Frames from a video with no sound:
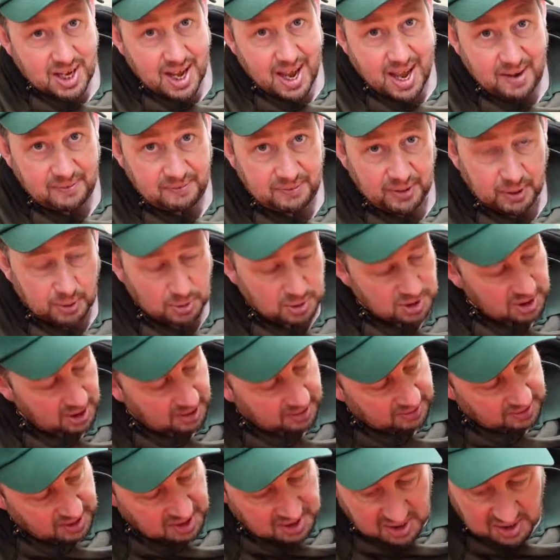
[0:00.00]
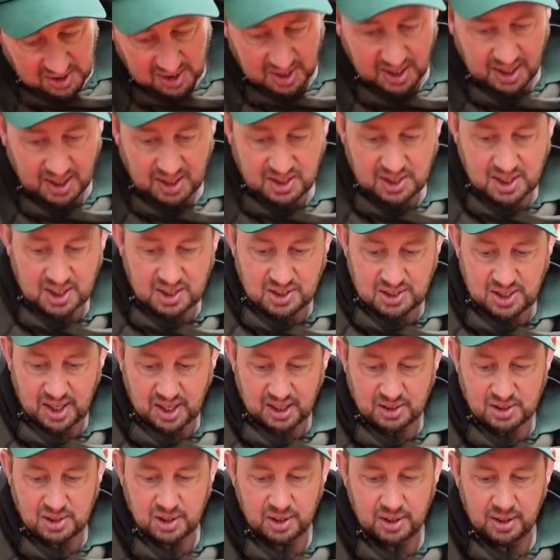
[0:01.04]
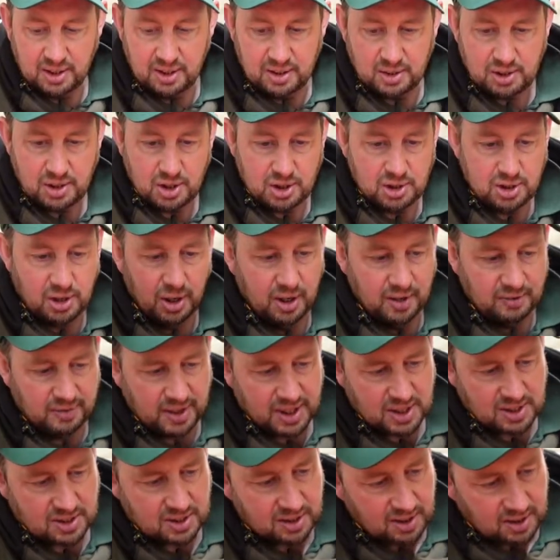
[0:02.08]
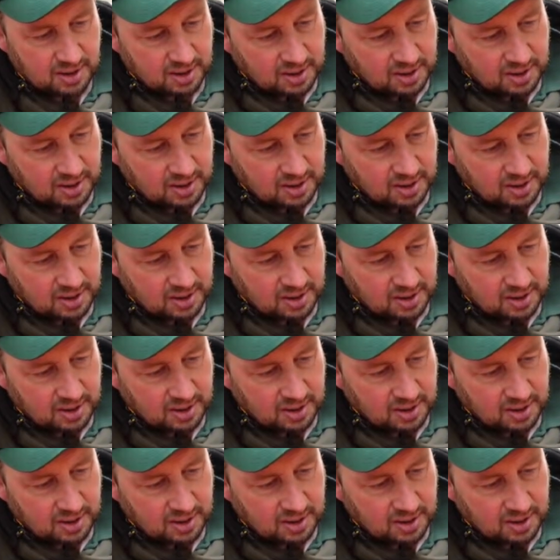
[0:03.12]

air filter. This is the easiest thing to service.